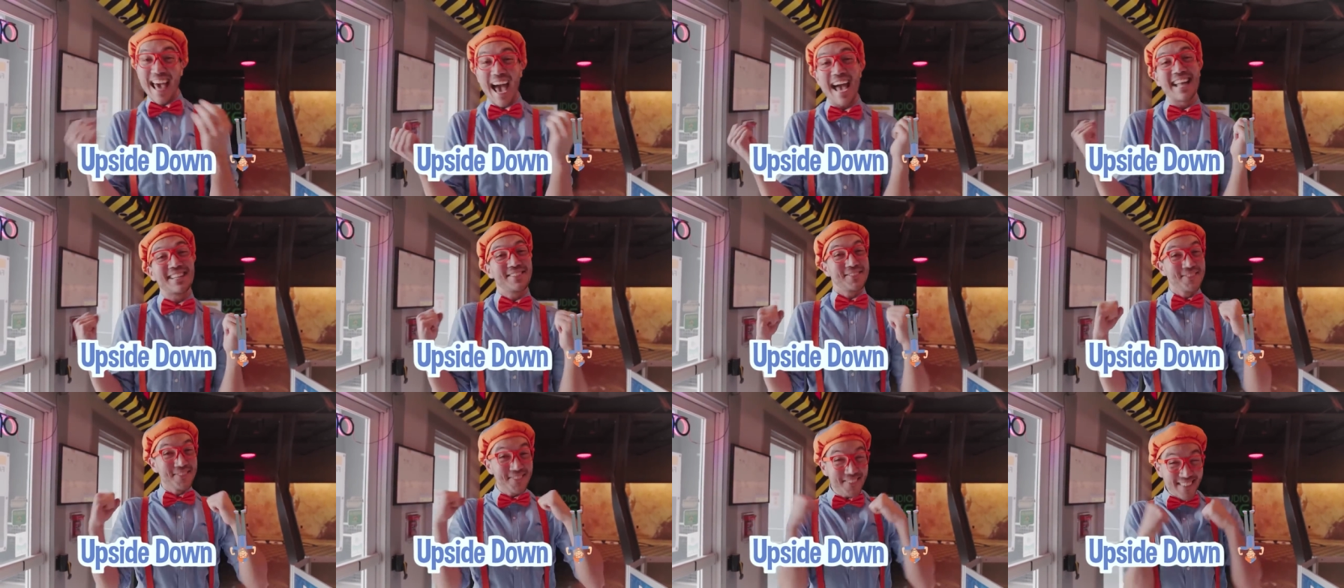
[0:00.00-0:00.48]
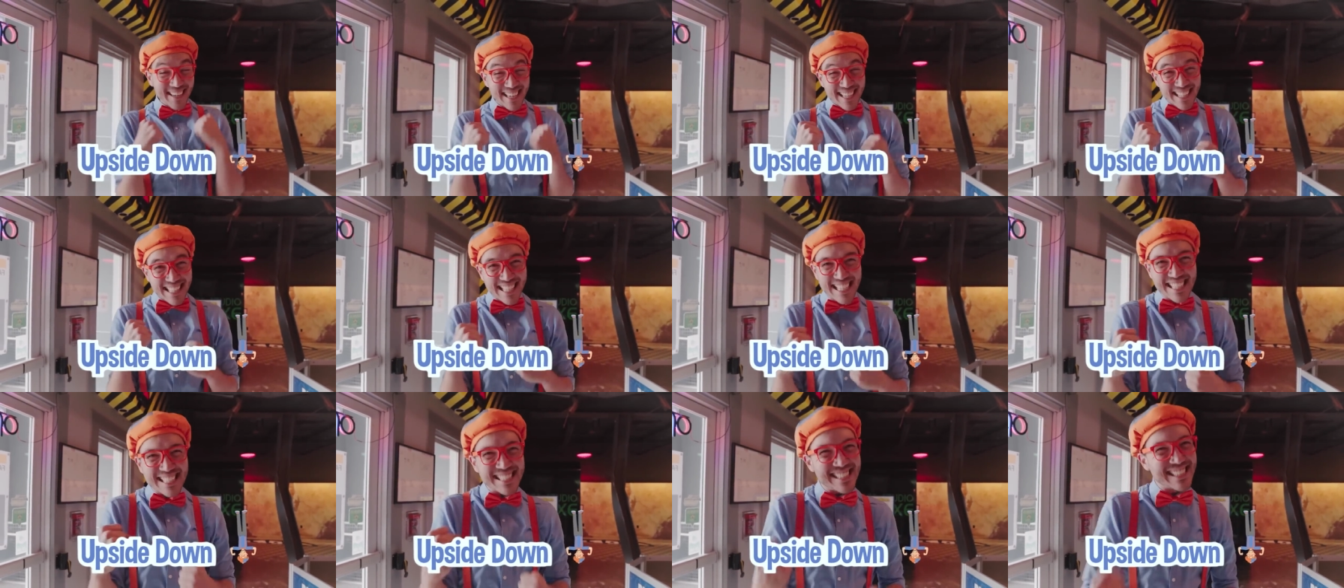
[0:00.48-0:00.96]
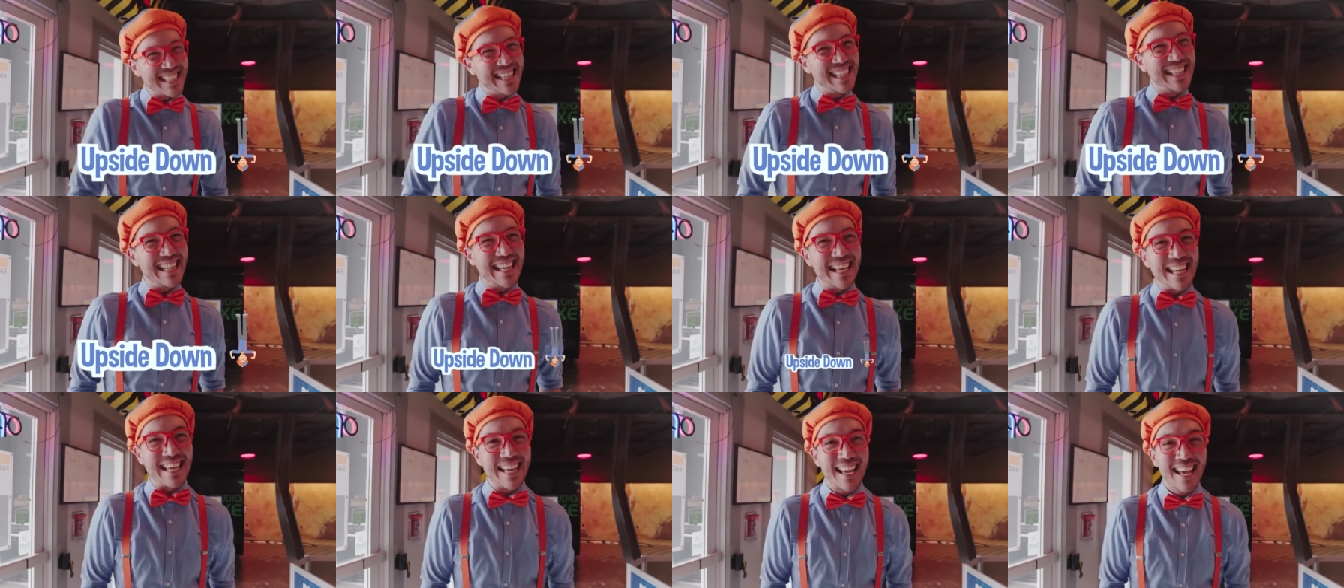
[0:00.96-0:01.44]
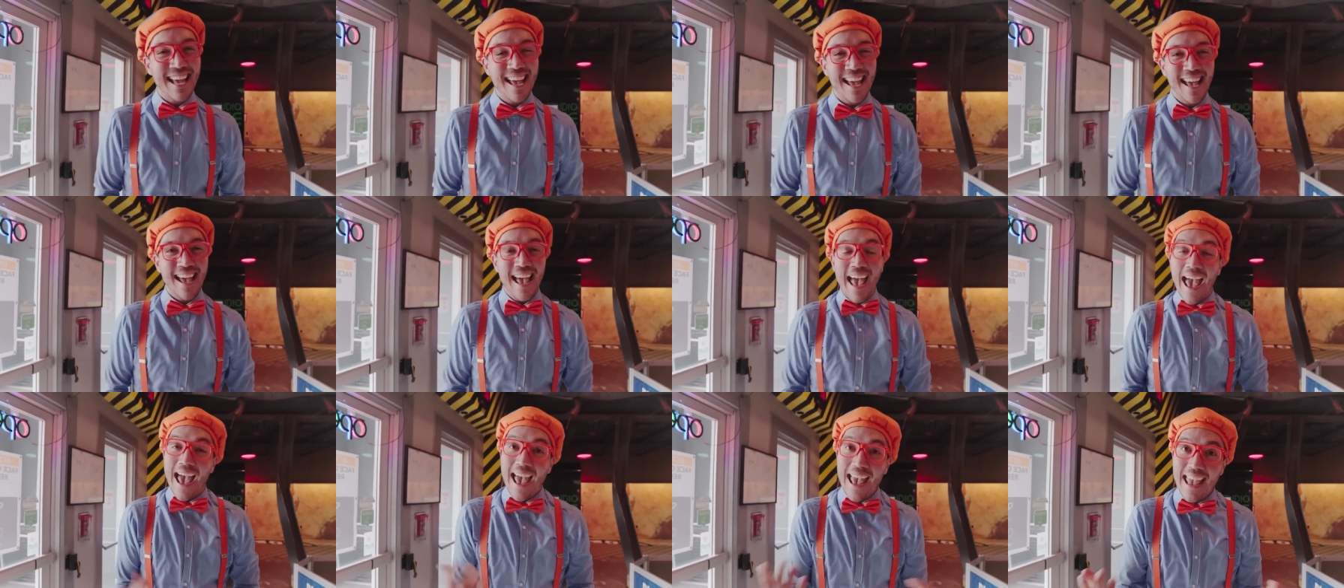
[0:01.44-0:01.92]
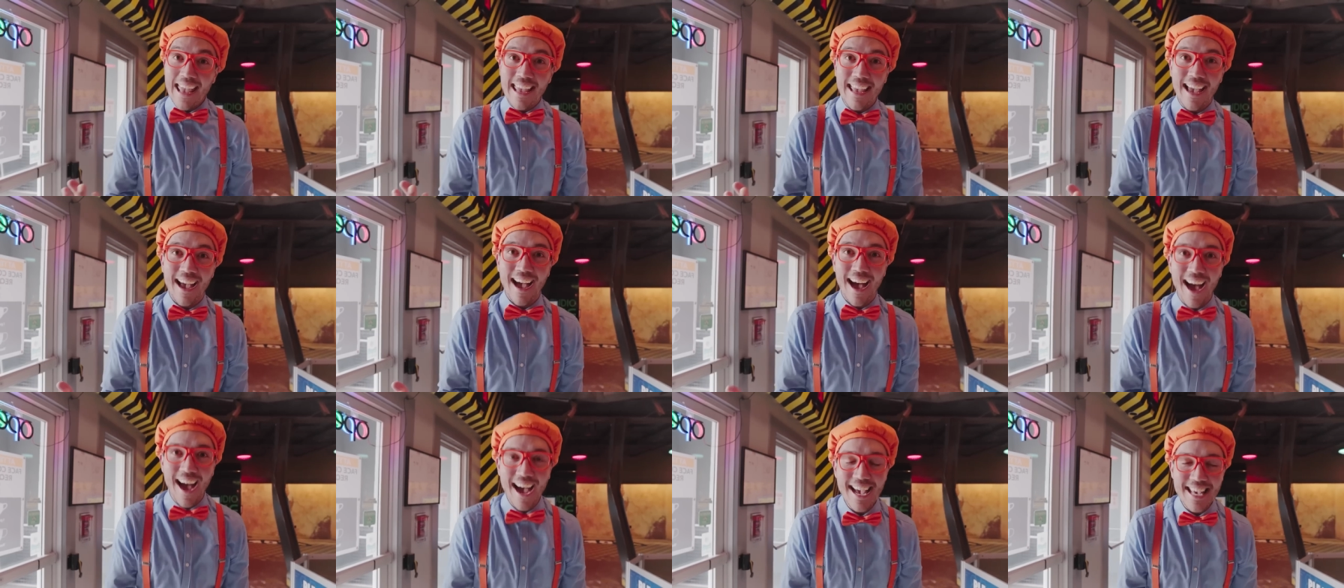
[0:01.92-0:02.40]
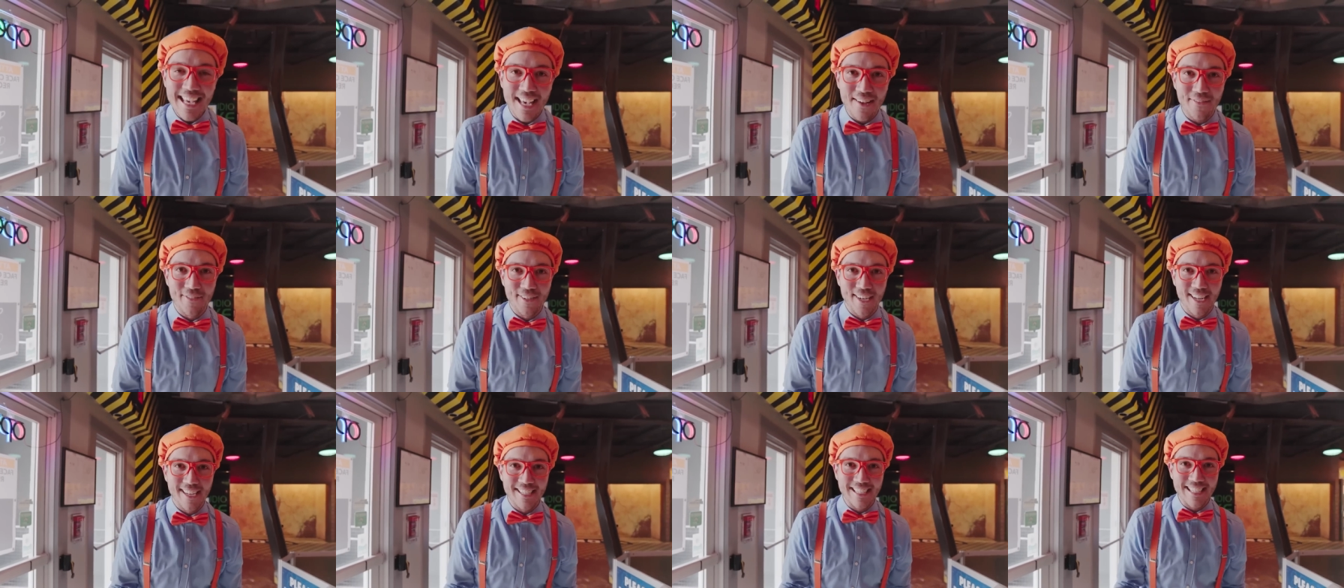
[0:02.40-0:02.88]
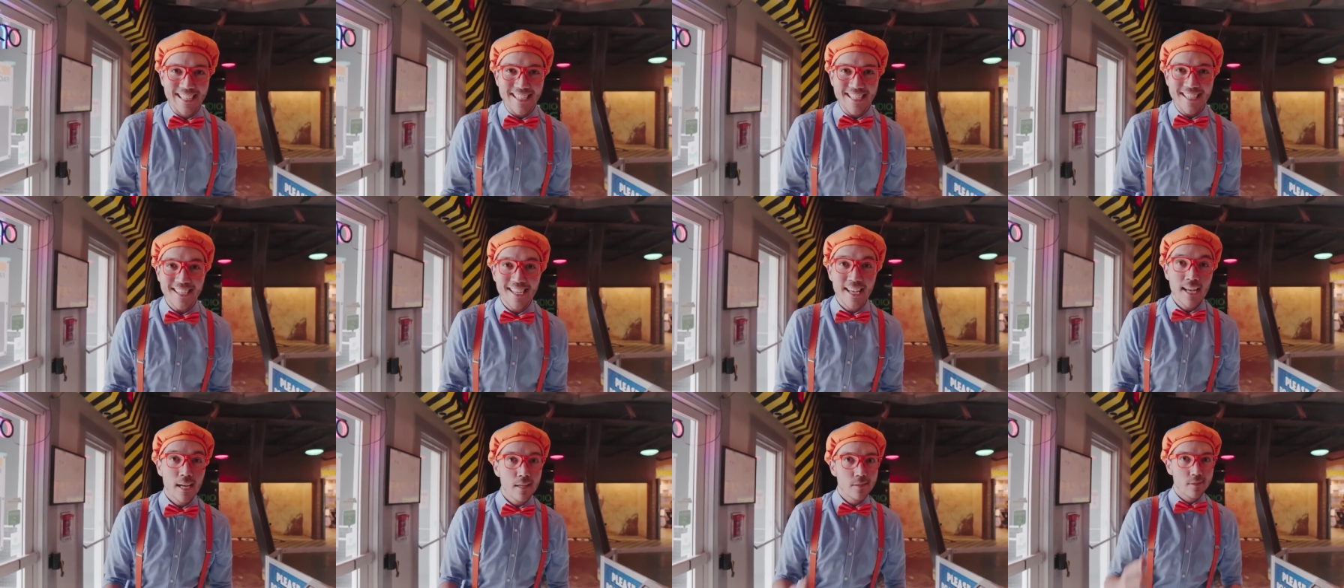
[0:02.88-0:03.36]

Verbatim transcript: That's really silly. Hey, I have an idea.